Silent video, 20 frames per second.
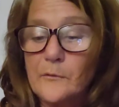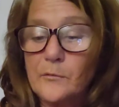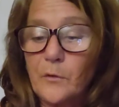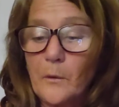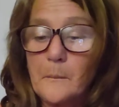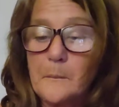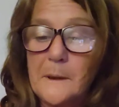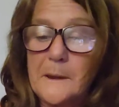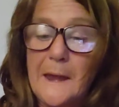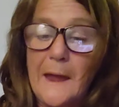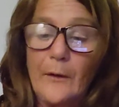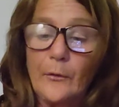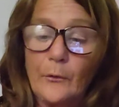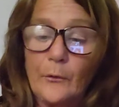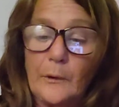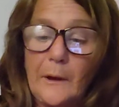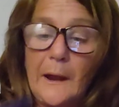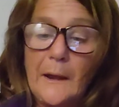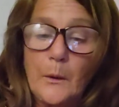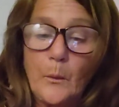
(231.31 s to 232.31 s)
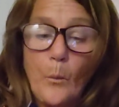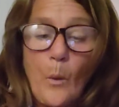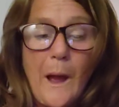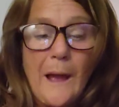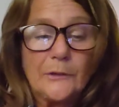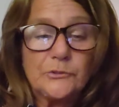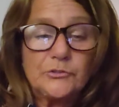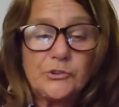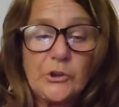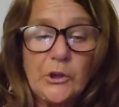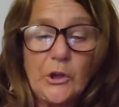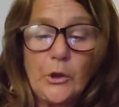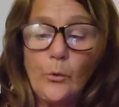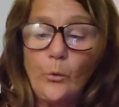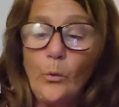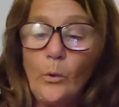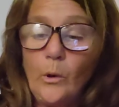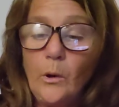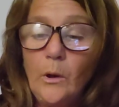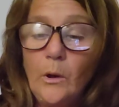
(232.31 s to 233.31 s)
from and now they're kind of watching
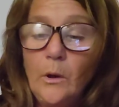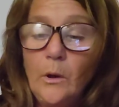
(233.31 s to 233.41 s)
you